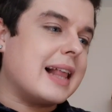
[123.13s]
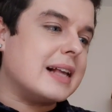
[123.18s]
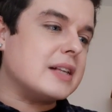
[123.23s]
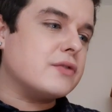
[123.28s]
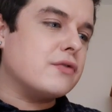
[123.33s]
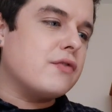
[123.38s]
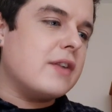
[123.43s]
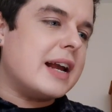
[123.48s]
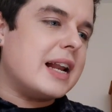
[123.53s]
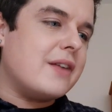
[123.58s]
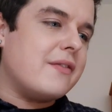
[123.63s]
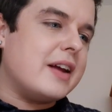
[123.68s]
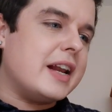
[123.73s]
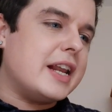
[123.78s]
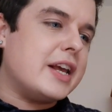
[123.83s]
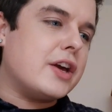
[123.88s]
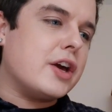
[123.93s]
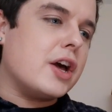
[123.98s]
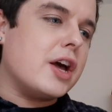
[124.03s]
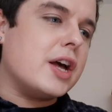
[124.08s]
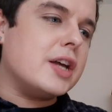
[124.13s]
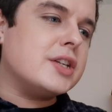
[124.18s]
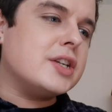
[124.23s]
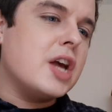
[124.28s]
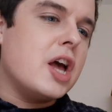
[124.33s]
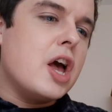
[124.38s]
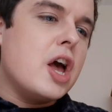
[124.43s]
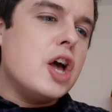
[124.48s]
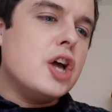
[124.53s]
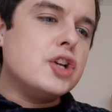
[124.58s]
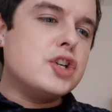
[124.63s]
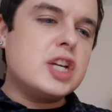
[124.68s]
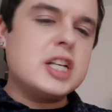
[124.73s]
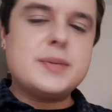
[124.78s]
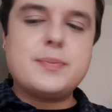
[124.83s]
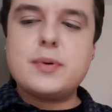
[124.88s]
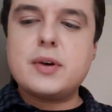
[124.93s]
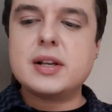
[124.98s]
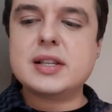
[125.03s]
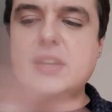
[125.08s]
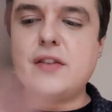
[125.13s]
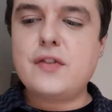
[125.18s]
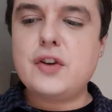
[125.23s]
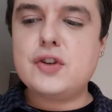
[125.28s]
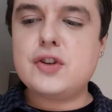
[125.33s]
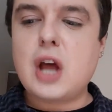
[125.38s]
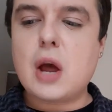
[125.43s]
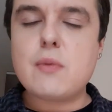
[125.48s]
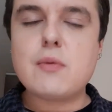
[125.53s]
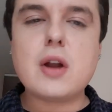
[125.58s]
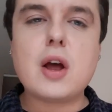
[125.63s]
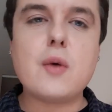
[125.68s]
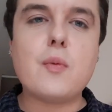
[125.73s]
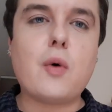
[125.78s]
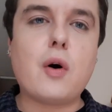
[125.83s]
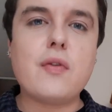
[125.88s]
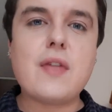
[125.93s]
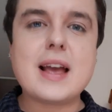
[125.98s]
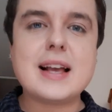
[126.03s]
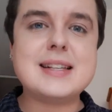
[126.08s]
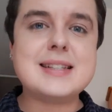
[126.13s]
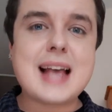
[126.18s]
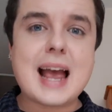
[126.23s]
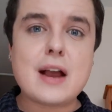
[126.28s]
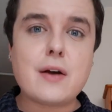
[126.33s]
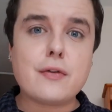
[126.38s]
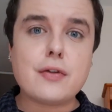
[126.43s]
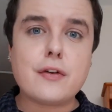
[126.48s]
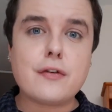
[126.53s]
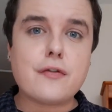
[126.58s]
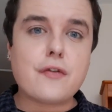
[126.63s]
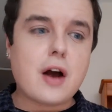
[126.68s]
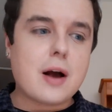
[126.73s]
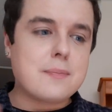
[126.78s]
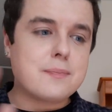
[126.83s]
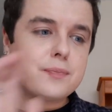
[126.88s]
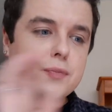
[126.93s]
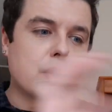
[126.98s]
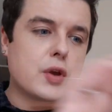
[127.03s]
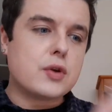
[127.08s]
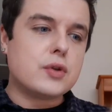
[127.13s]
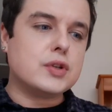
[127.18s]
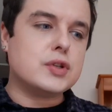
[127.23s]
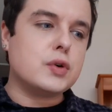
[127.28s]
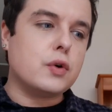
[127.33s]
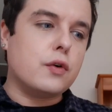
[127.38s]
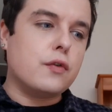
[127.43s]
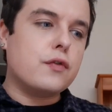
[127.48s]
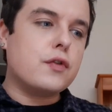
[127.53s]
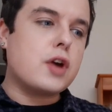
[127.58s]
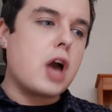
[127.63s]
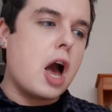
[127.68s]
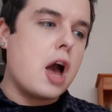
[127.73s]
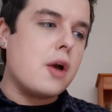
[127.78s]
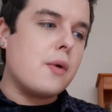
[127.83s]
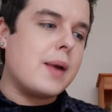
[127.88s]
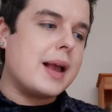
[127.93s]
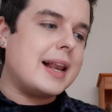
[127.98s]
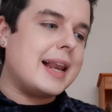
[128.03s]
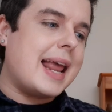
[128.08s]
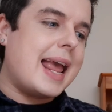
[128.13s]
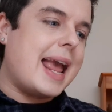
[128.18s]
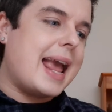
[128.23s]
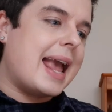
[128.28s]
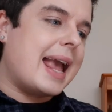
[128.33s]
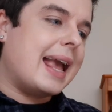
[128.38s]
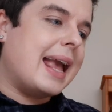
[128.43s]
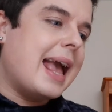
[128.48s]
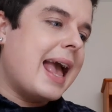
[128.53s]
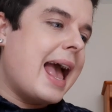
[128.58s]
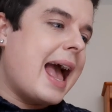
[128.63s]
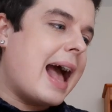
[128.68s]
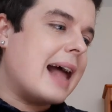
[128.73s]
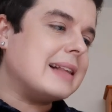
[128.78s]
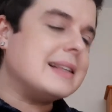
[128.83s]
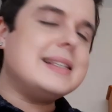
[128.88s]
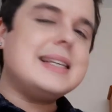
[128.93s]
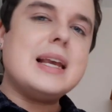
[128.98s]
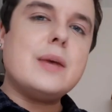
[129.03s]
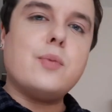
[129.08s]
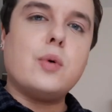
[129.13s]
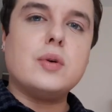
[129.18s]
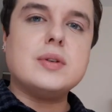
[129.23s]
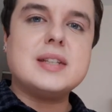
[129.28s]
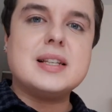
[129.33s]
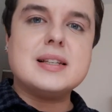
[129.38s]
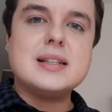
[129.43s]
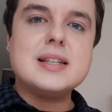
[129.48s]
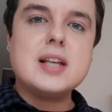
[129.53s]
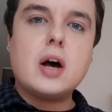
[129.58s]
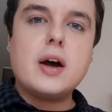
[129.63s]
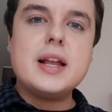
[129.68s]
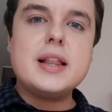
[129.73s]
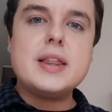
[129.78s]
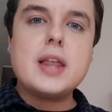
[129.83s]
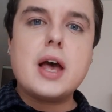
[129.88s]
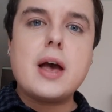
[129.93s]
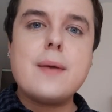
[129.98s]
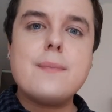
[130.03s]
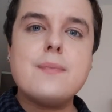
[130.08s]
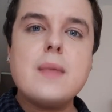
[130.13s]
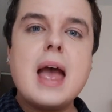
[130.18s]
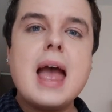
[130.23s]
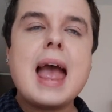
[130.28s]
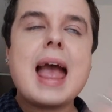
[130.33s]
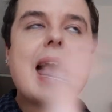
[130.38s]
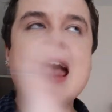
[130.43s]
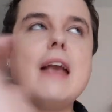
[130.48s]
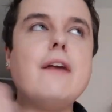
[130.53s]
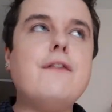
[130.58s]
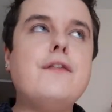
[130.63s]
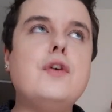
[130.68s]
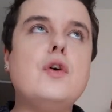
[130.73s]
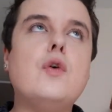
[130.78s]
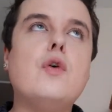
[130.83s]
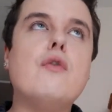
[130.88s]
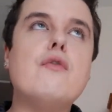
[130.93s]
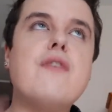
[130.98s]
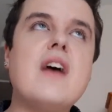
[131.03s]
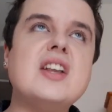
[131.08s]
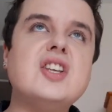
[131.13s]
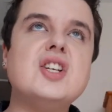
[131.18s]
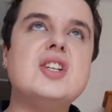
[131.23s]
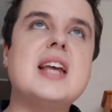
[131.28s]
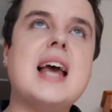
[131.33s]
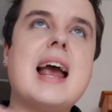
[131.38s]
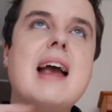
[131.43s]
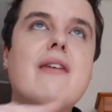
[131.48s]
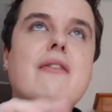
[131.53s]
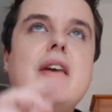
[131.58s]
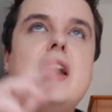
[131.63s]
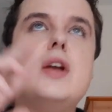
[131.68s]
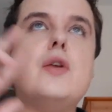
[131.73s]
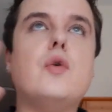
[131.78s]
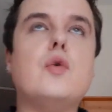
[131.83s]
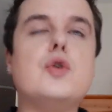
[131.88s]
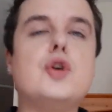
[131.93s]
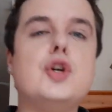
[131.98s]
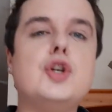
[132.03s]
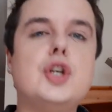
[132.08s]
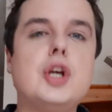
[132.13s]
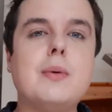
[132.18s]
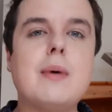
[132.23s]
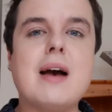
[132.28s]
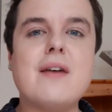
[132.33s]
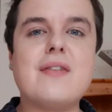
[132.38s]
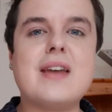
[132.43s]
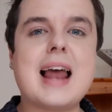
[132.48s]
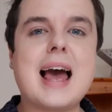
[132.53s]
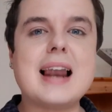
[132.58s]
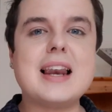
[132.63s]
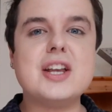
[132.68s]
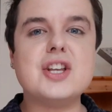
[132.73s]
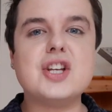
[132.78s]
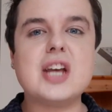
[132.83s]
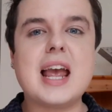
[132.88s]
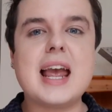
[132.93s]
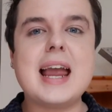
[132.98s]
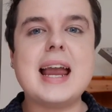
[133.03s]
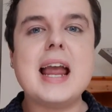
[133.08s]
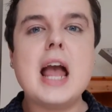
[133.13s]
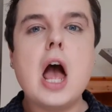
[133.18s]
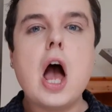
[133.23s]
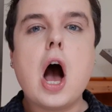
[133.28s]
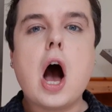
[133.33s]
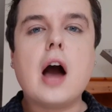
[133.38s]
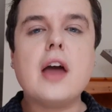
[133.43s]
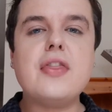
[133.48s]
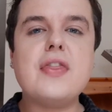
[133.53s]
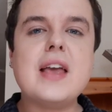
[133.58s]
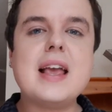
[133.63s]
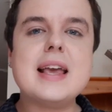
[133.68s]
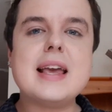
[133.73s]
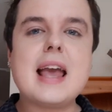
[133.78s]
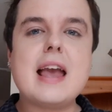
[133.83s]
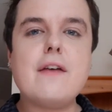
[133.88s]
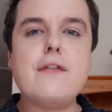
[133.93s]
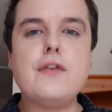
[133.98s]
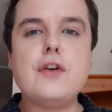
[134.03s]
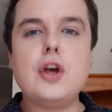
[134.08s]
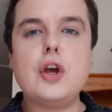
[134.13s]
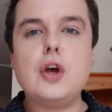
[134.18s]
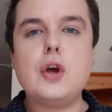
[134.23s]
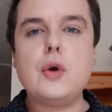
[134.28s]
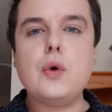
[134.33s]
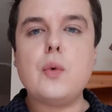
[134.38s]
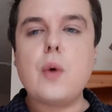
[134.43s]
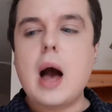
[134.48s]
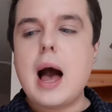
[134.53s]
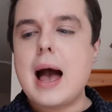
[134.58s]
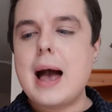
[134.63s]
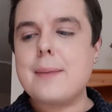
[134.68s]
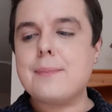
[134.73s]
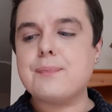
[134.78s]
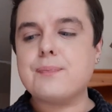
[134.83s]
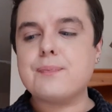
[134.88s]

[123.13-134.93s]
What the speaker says: I think that's really, really good. Just because if you don't know what they say on the front, you can sort of go in here and see what's inside them. If you're vegetarian or you do have an allergy, I think if you